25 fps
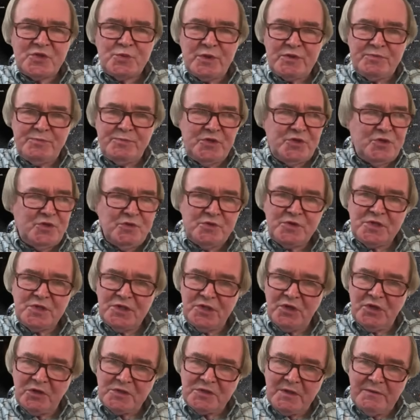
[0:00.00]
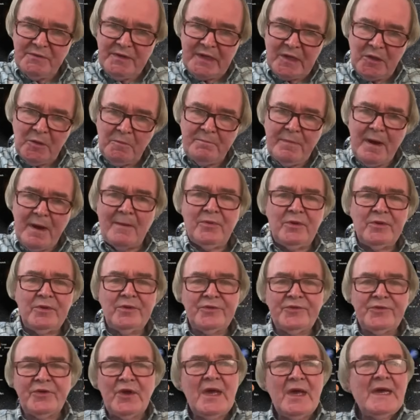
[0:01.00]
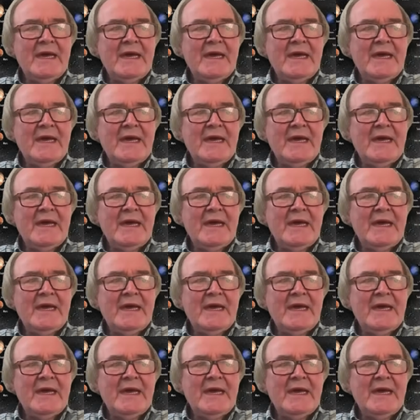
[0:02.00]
which produces lots of little bubbles.